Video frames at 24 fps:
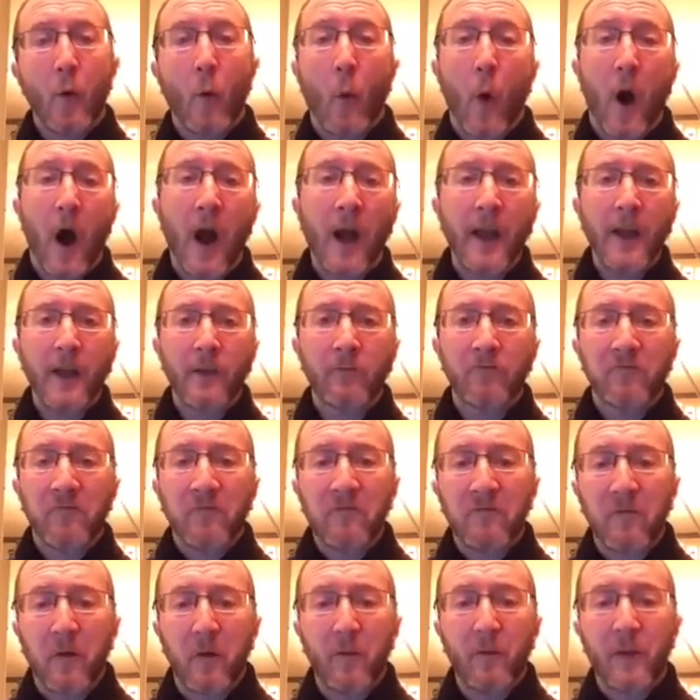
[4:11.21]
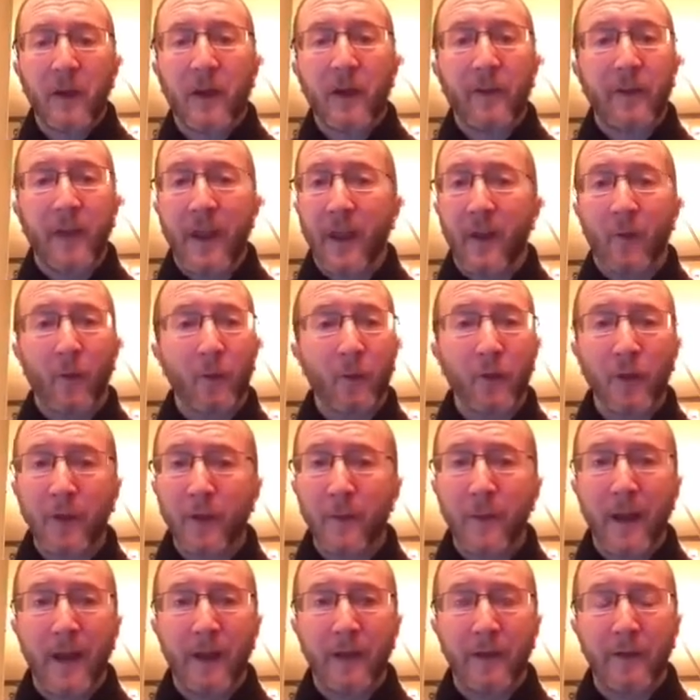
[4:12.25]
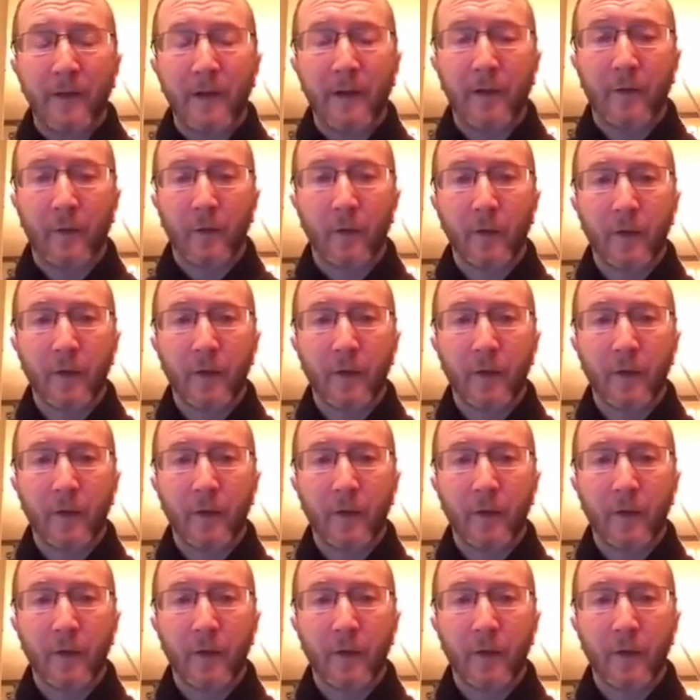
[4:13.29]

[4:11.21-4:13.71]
Why? Well, because they had really bad disease